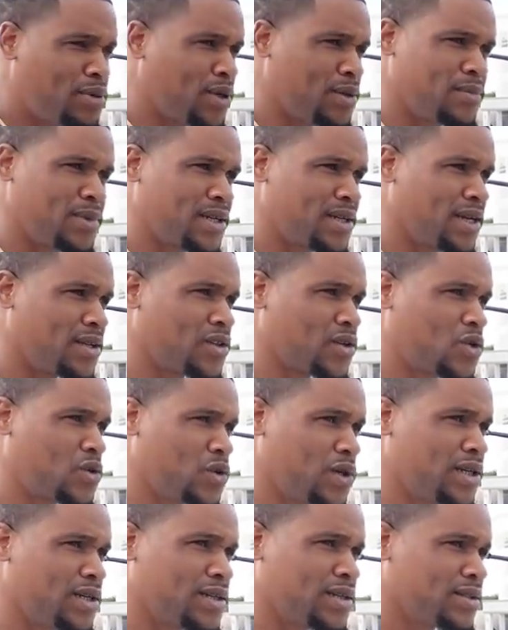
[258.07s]
Put them together
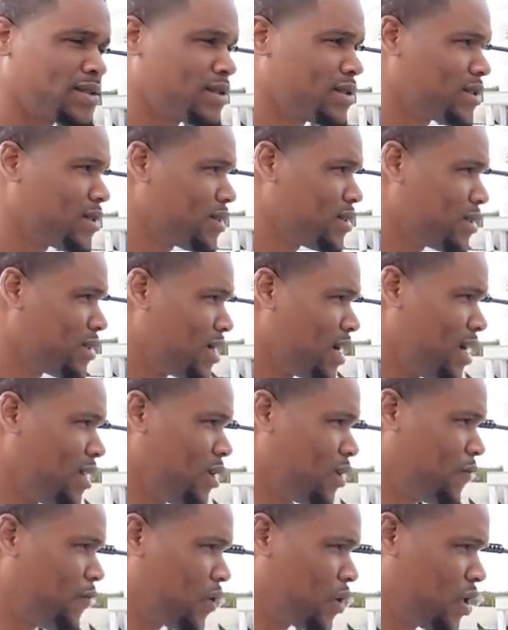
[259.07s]
quick. I
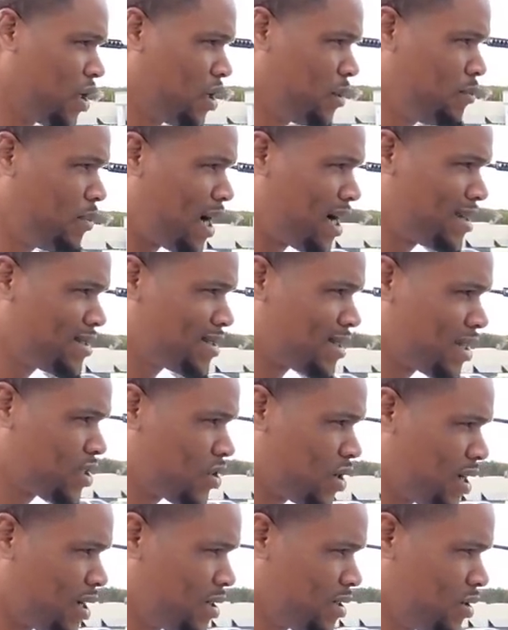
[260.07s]
look for good bodies. I
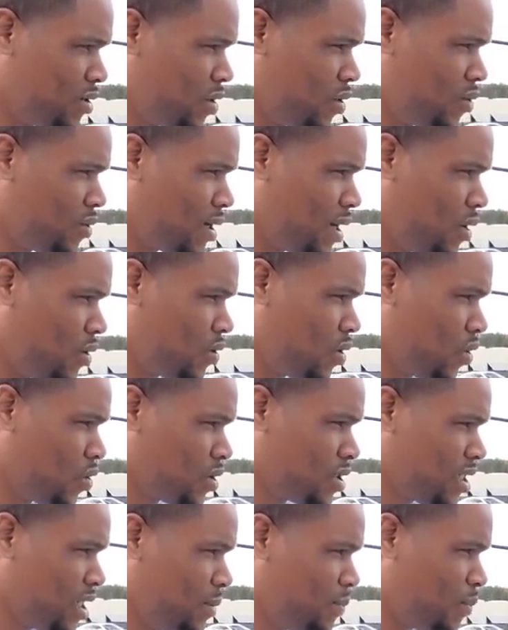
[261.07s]
try to, you know, I don't go the
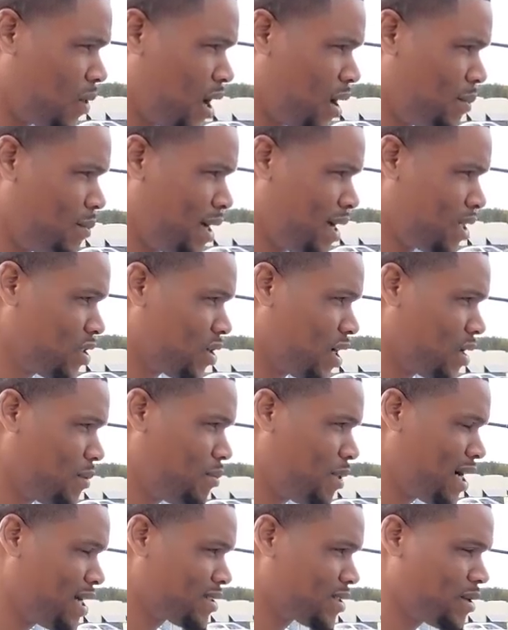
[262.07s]
cheap route, man. Try to
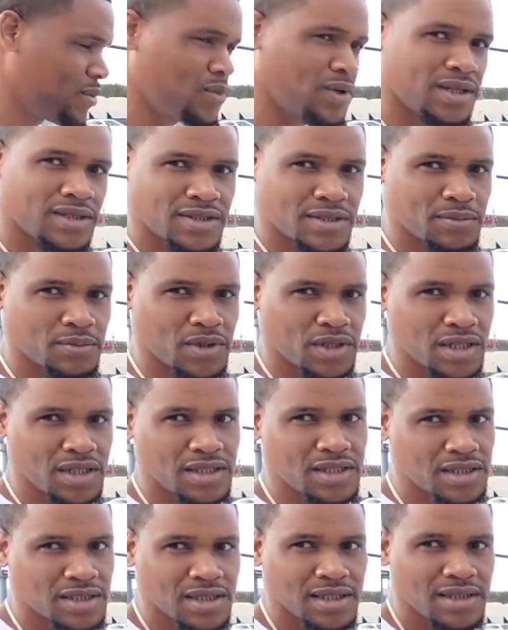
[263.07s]
buy something with some good
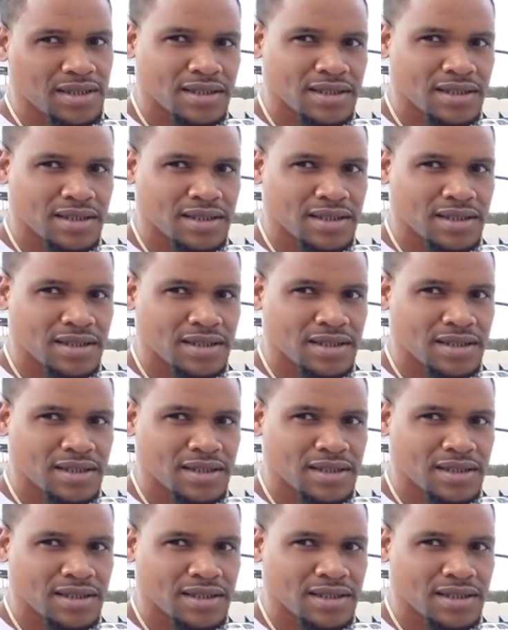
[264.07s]
shit.